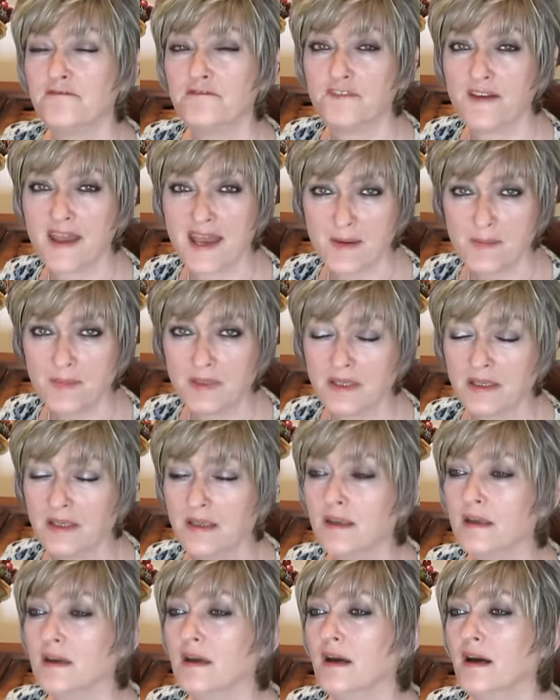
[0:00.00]

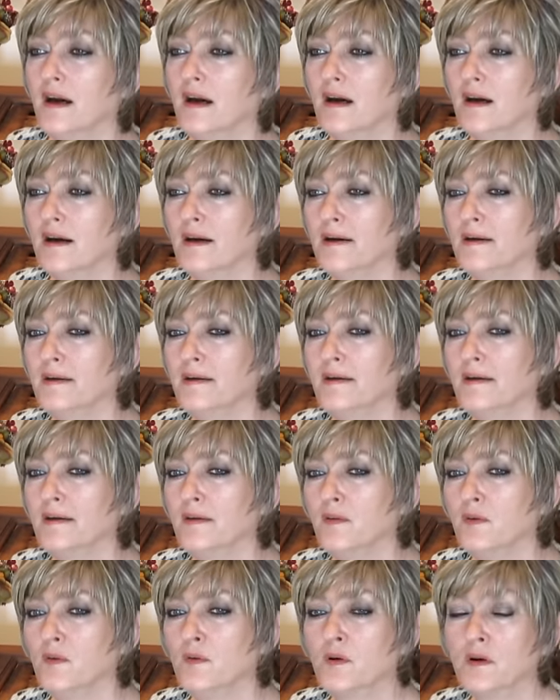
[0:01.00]
family,
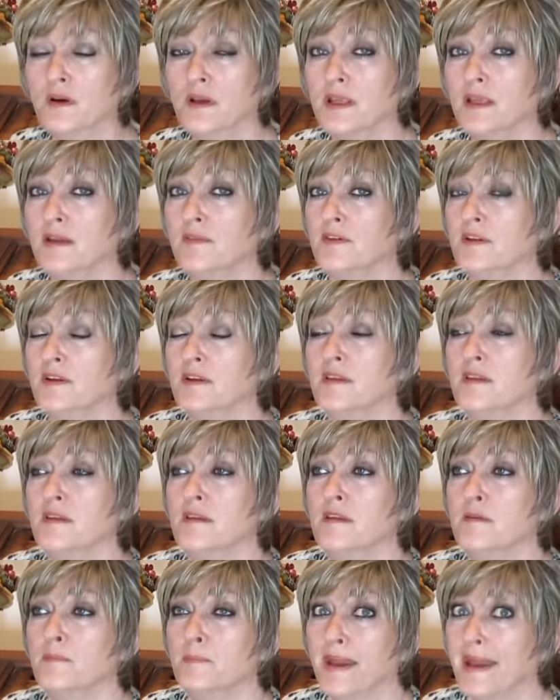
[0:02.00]
or
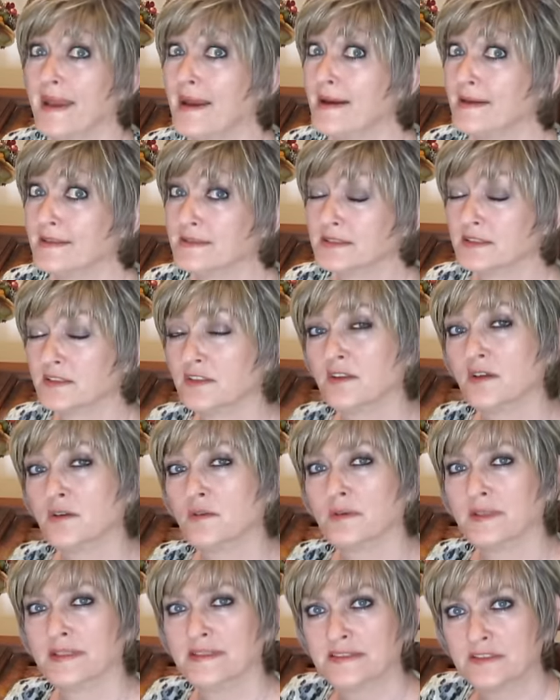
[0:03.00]
even the past, you know,
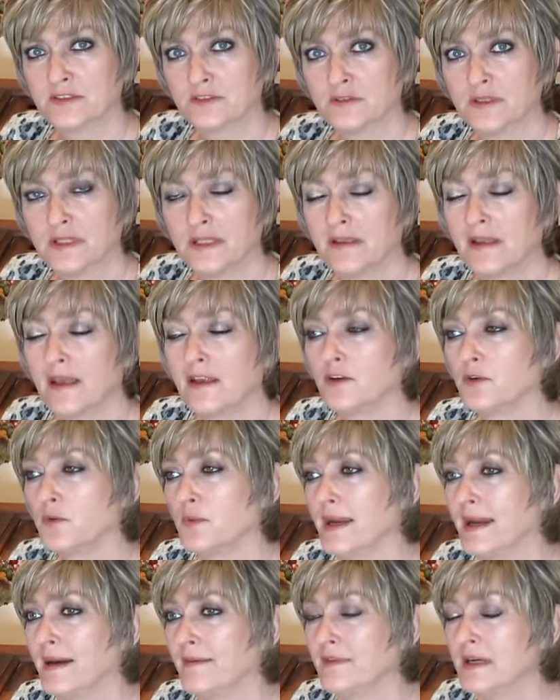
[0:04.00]
history that you
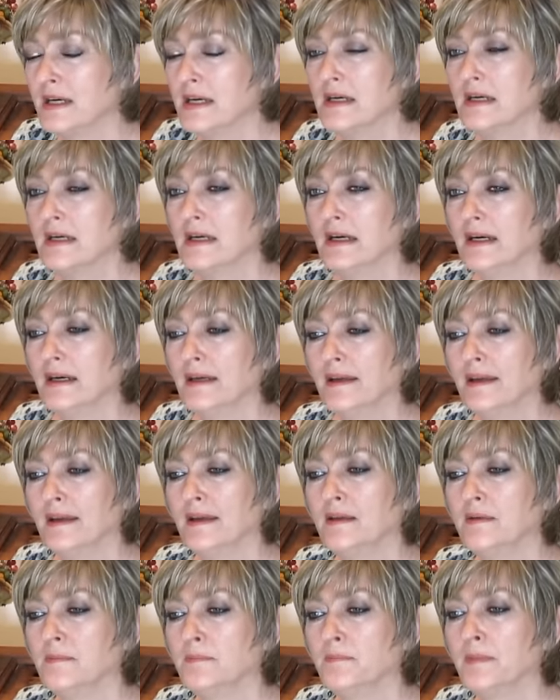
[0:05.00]
have,
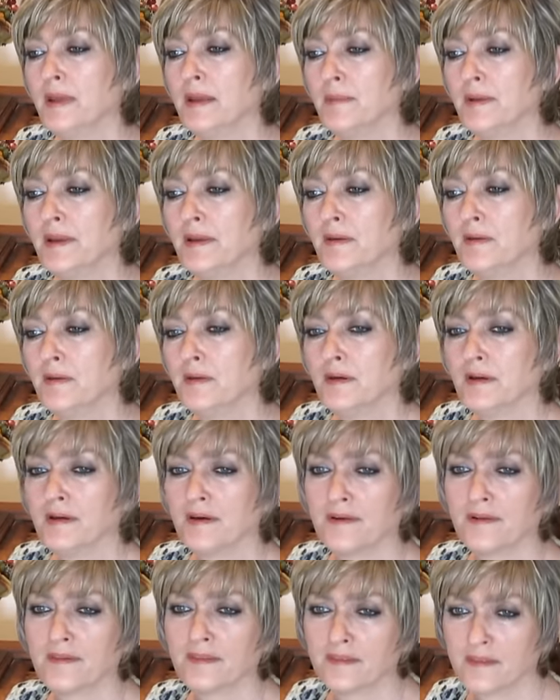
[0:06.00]
and maybe
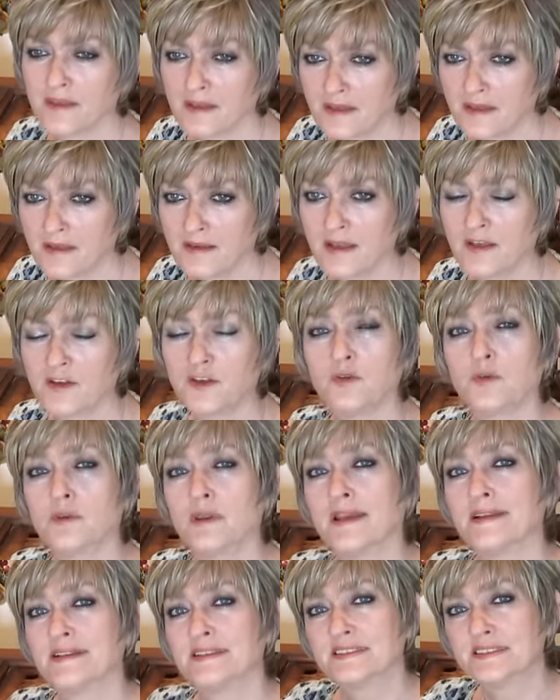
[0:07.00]
thinking that you'd
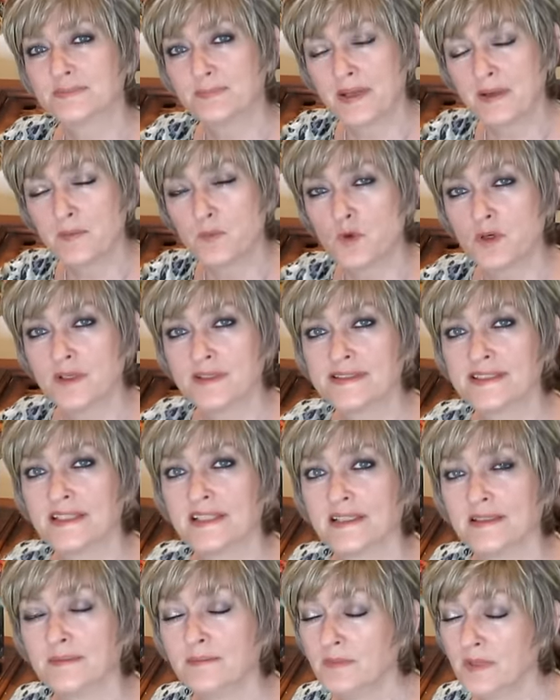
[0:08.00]
like to spend more
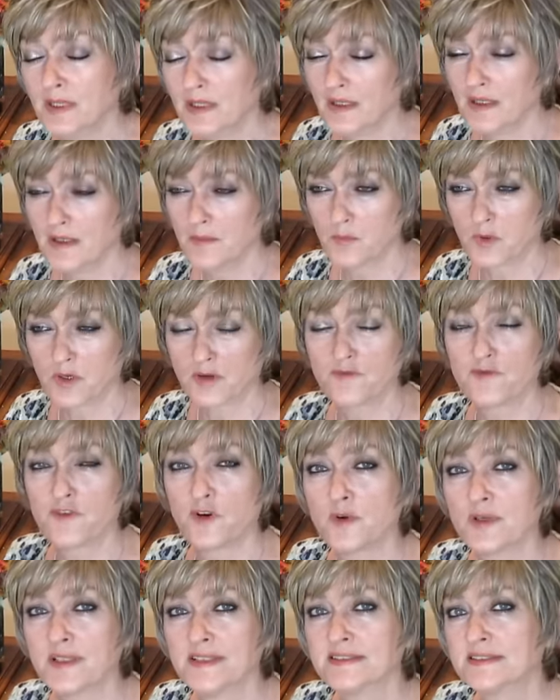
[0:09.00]
time, more
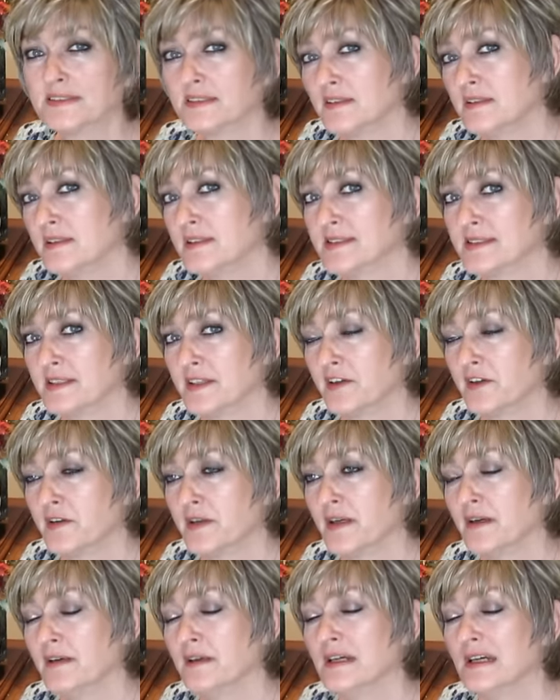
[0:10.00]
focus in this
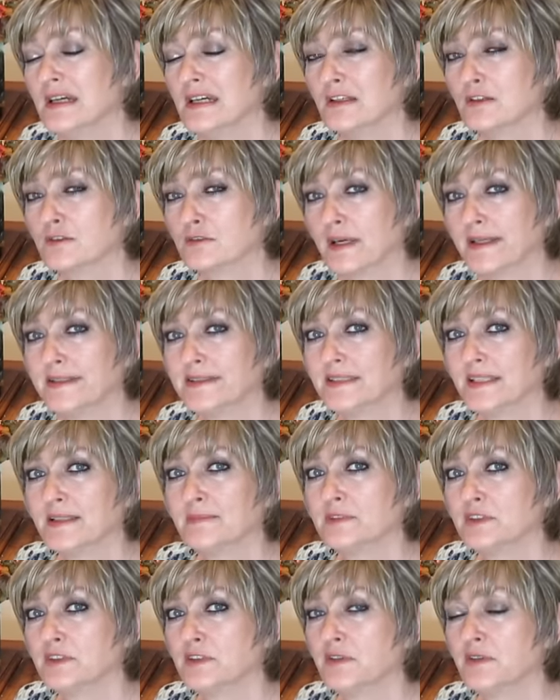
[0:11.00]
area, great time
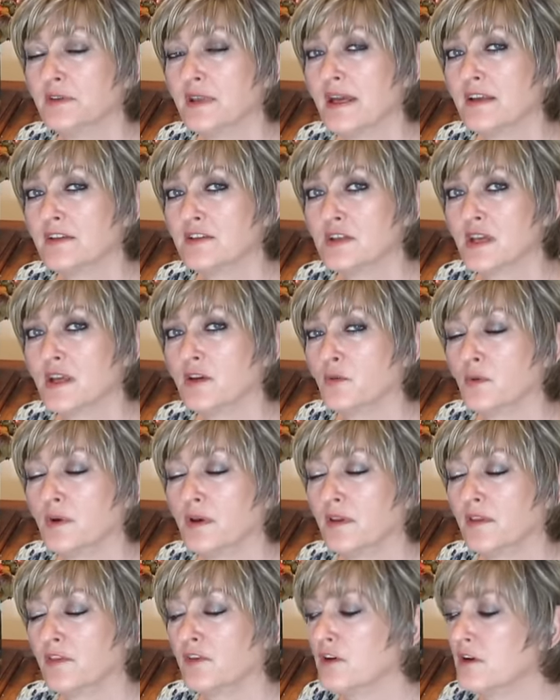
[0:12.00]
to do that, January
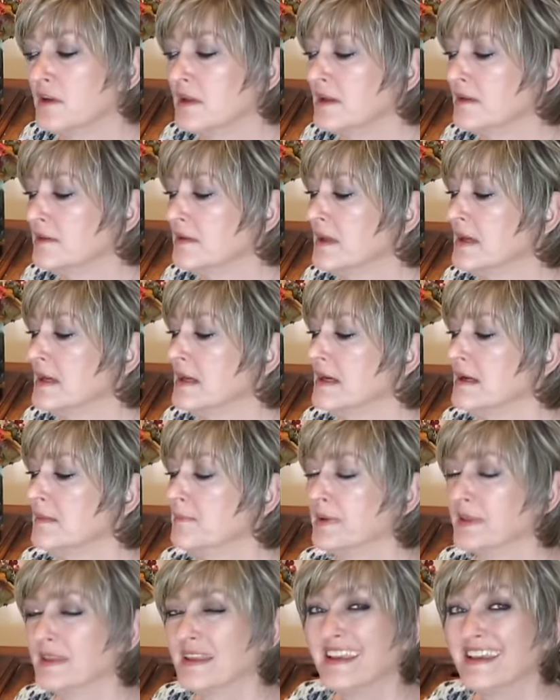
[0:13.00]
30th.
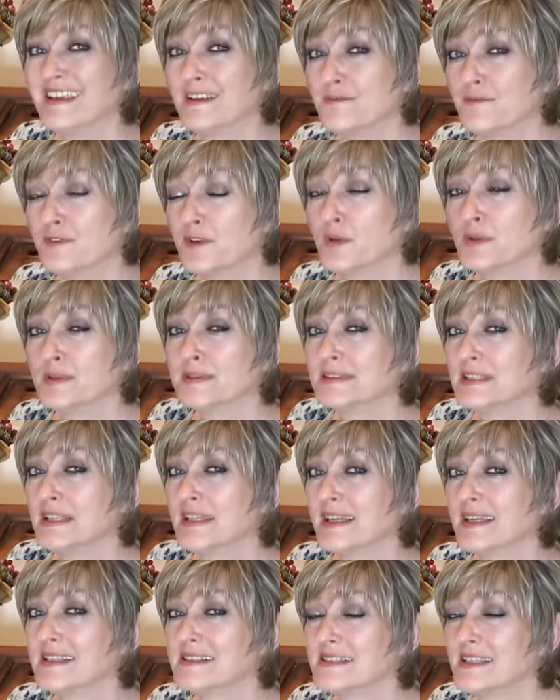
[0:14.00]
But the influence,
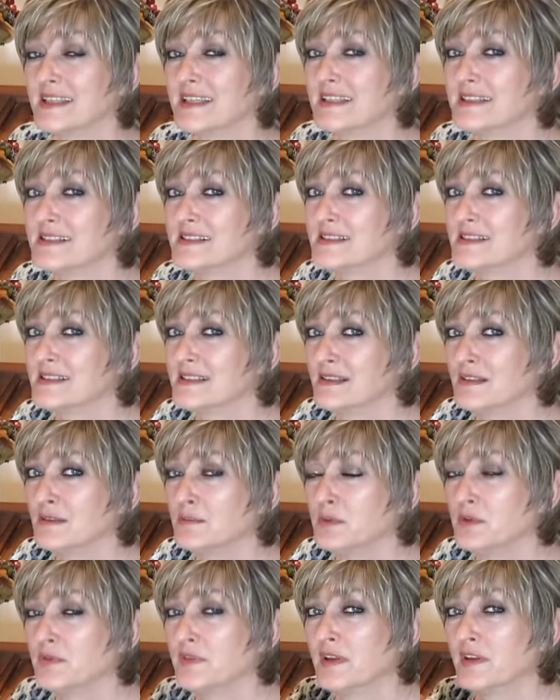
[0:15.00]
like I said, it's still
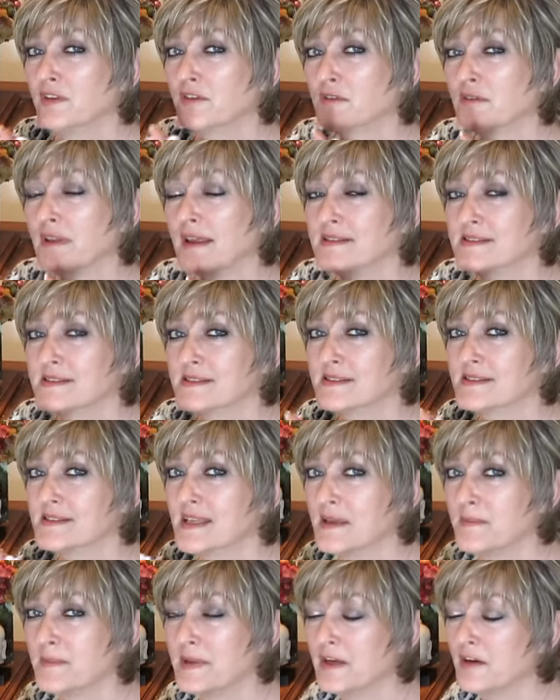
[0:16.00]
moving through that
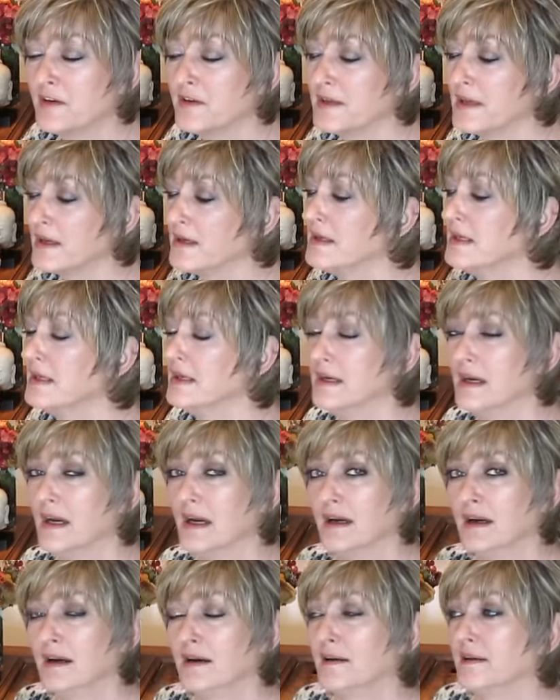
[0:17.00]
same area
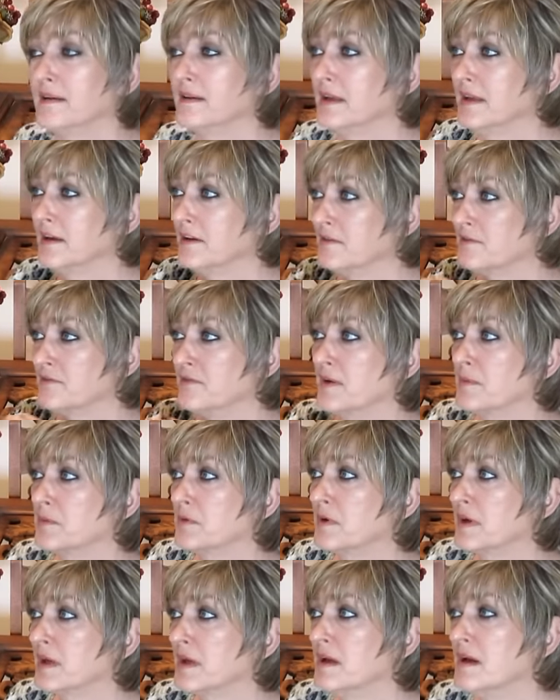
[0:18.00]
here
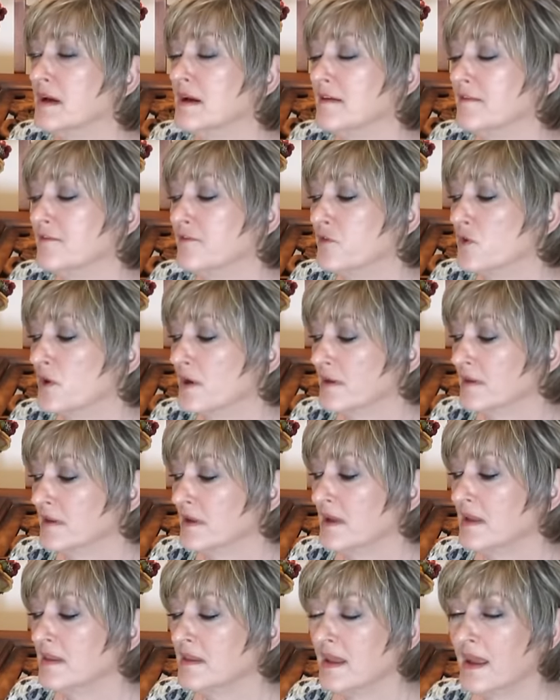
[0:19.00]
February 4th.
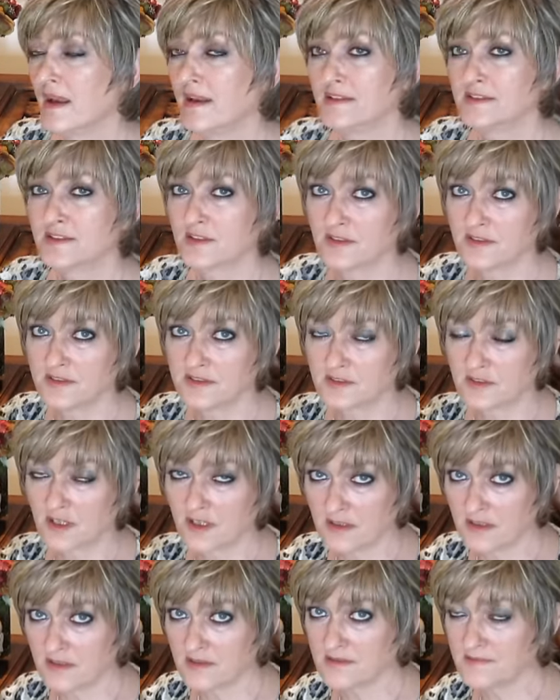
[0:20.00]
And then it's going to
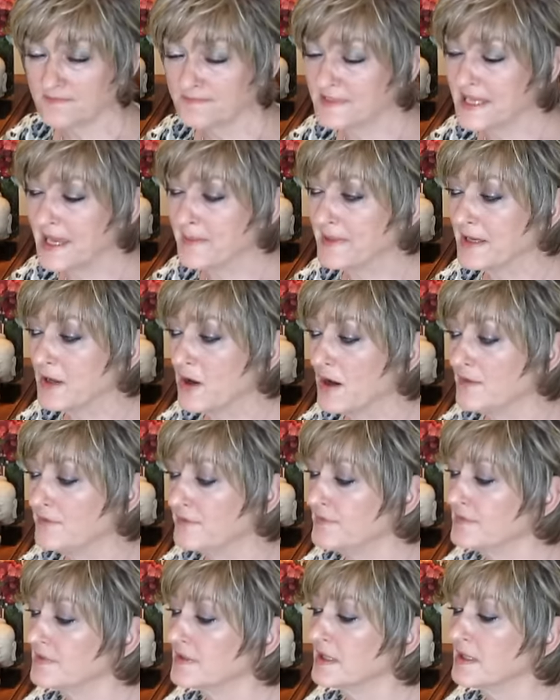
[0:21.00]
start dabbing
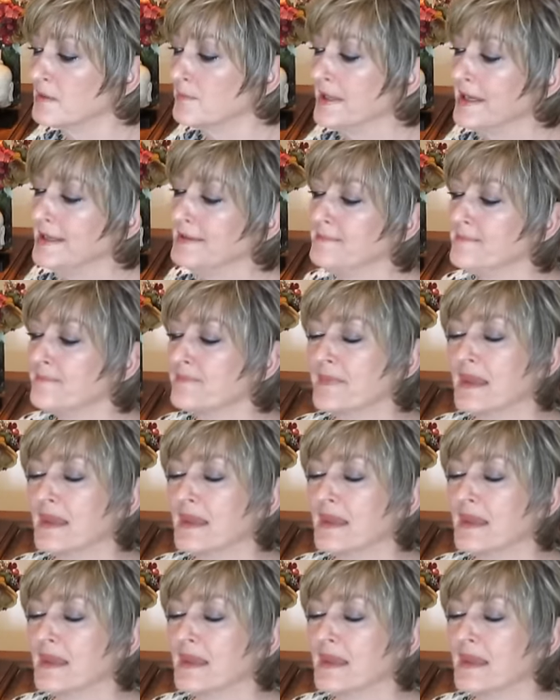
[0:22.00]
off a little bit.